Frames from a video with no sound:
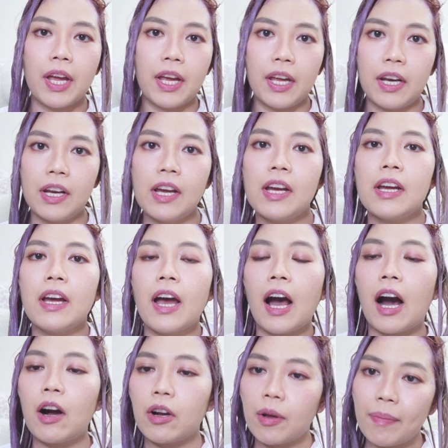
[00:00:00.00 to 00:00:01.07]
and
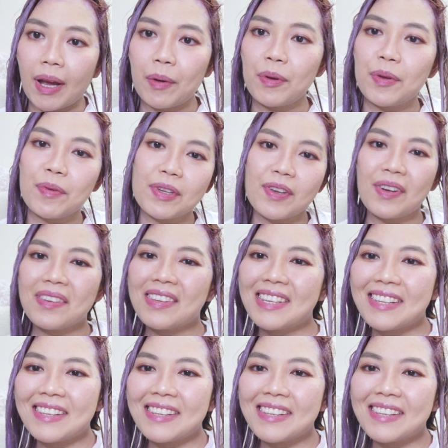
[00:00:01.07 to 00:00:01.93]
I'll come back with the results.